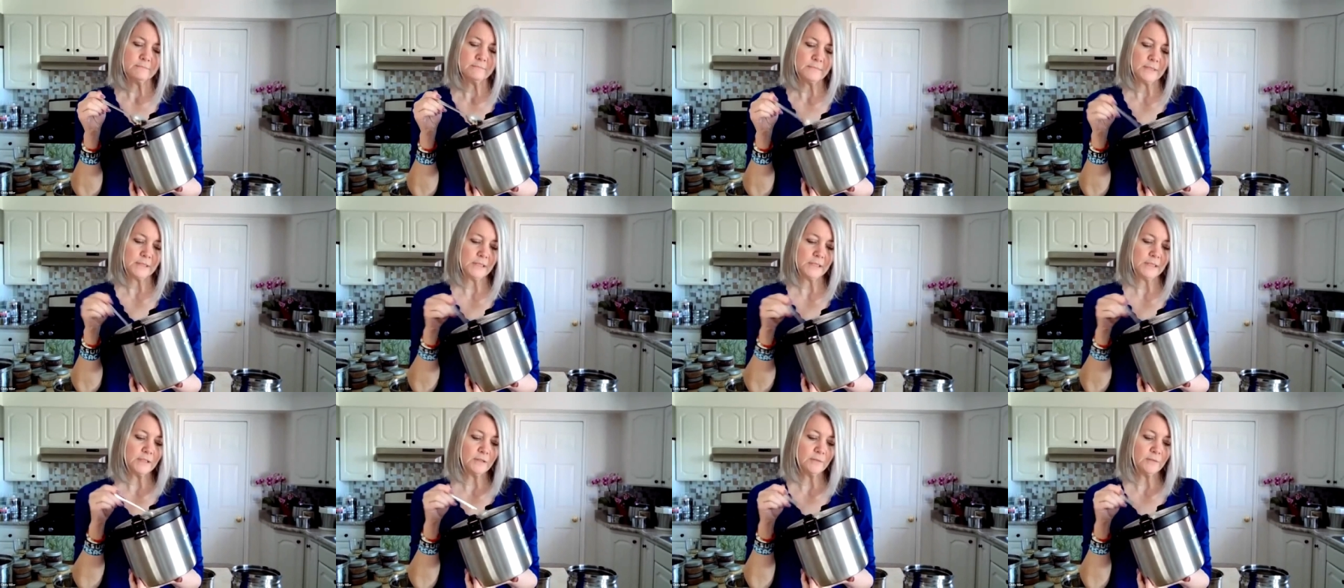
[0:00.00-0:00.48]

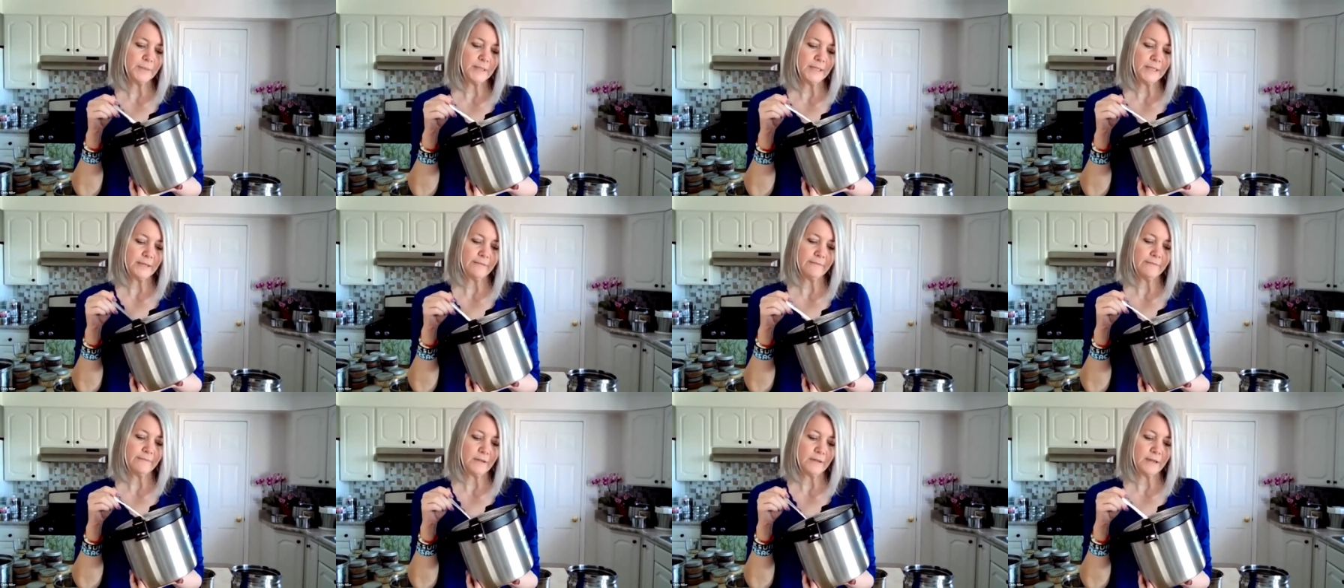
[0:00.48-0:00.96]
a little bit
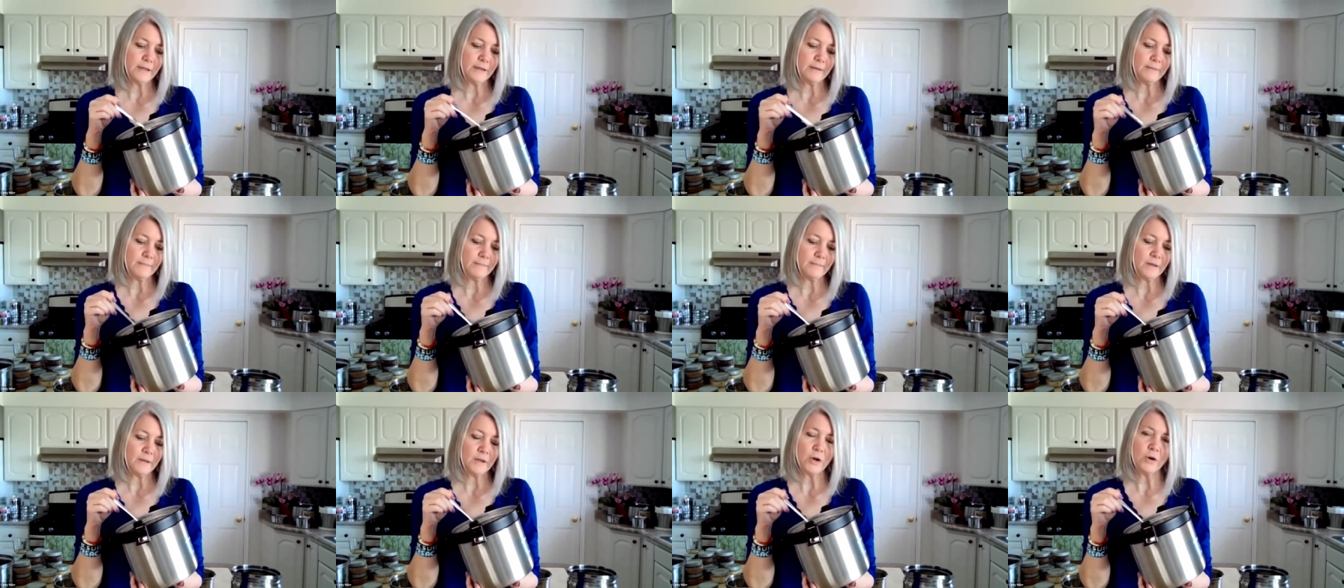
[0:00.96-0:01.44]
of
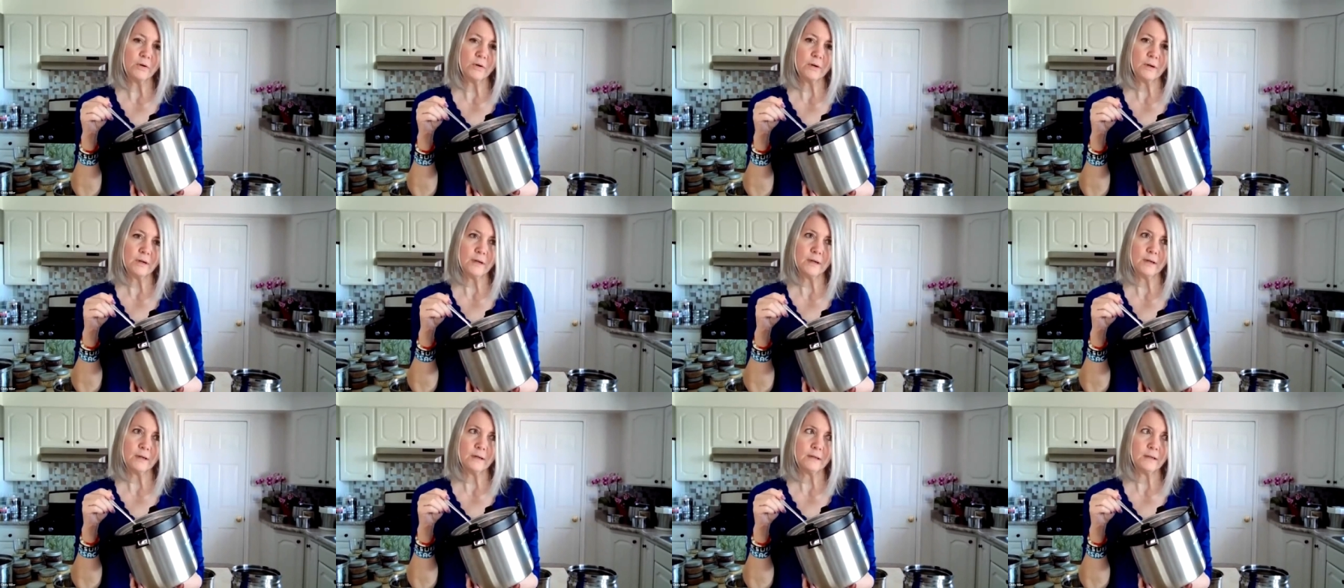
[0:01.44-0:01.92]
um, co-
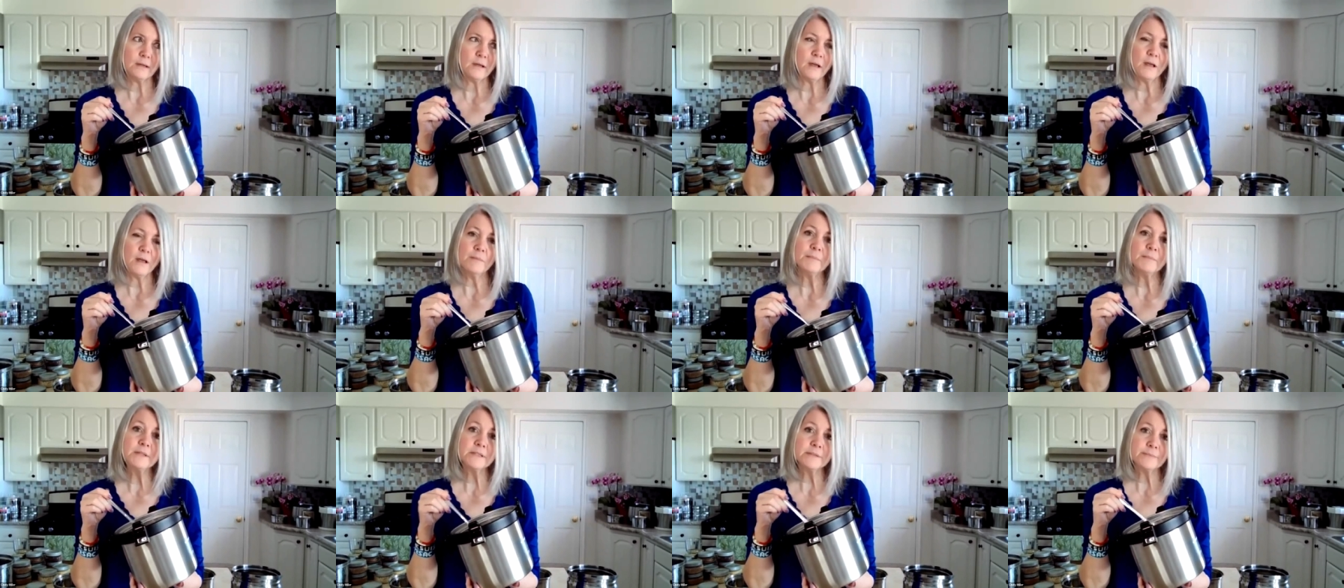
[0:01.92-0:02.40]
uh,
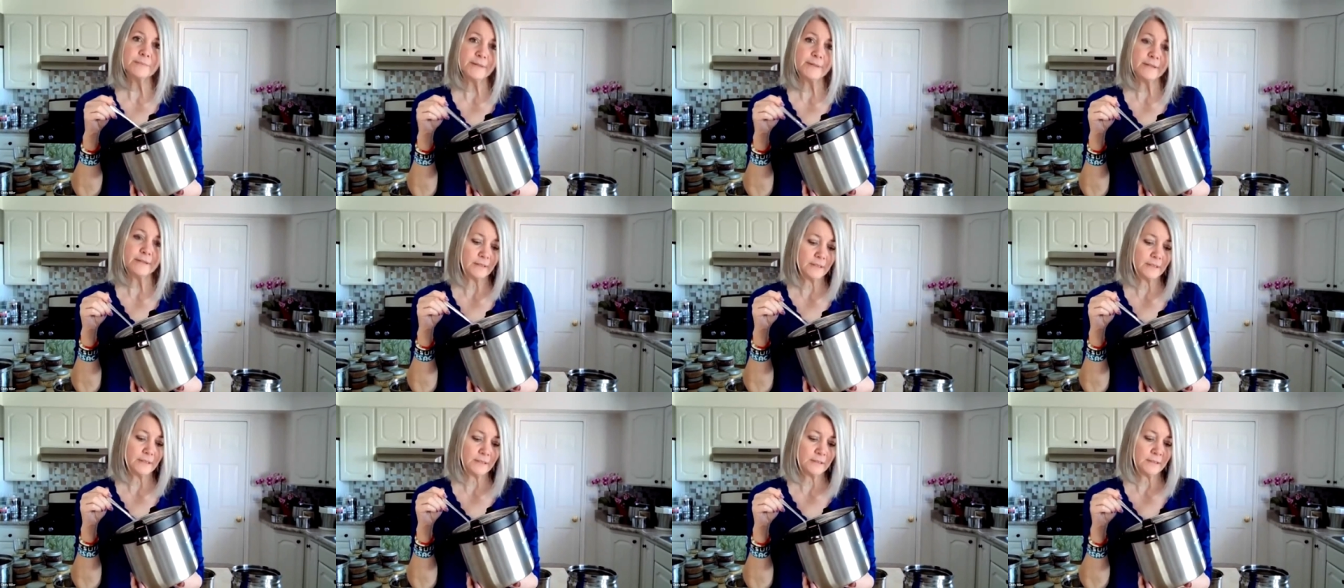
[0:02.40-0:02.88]
almond
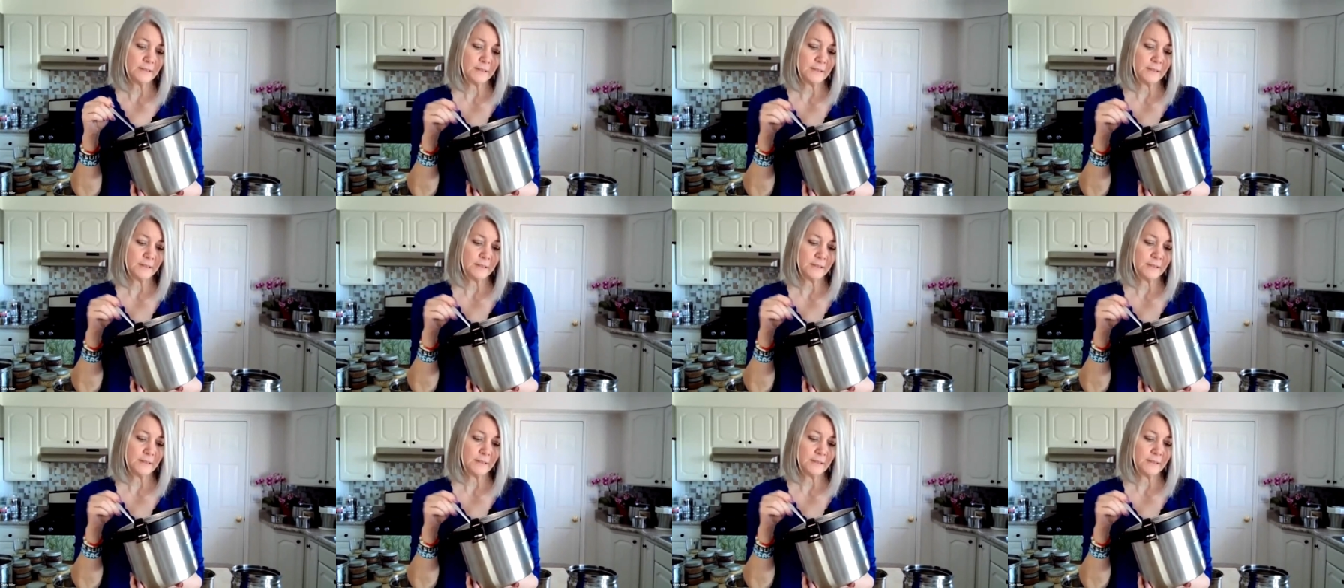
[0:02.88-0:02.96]
milk